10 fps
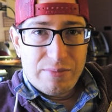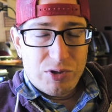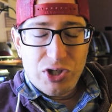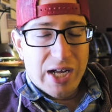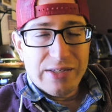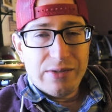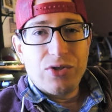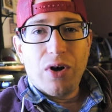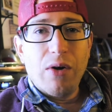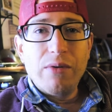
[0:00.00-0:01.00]
shots of the
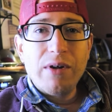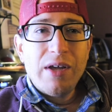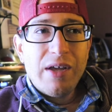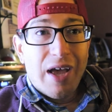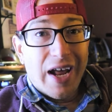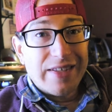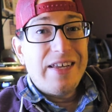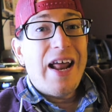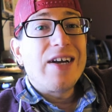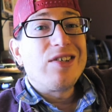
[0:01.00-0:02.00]
drone. I
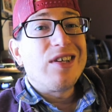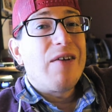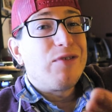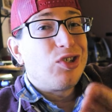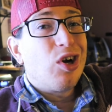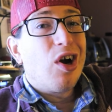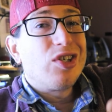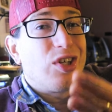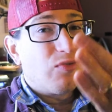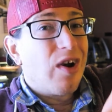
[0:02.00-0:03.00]
did actually have it
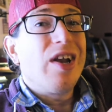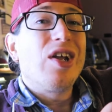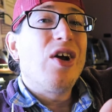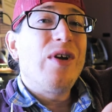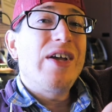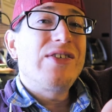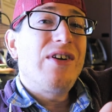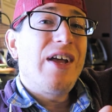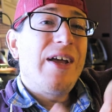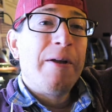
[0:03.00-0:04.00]
charged and ready to go
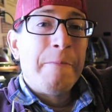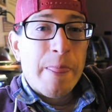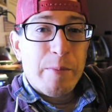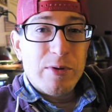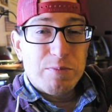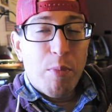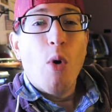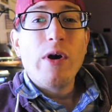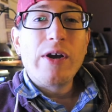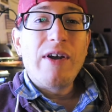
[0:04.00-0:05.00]
yesterday, but it was
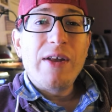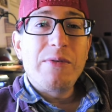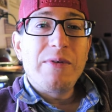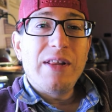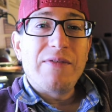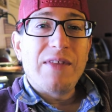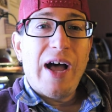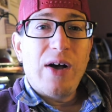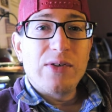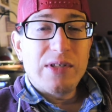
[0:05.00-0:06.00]
pouring rain when we left the
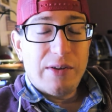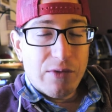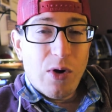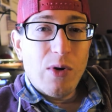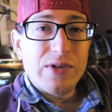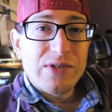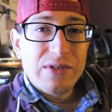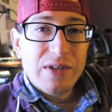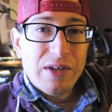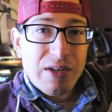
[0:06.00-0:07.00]
house. And of
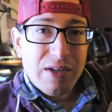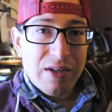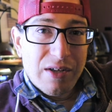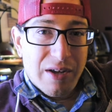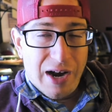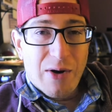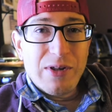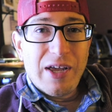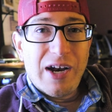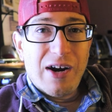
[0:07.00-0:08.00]
course, an
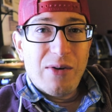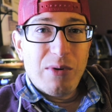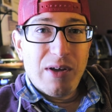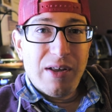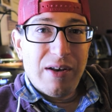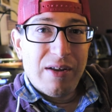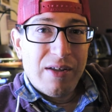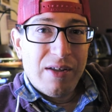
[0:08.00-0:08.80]
hour later, when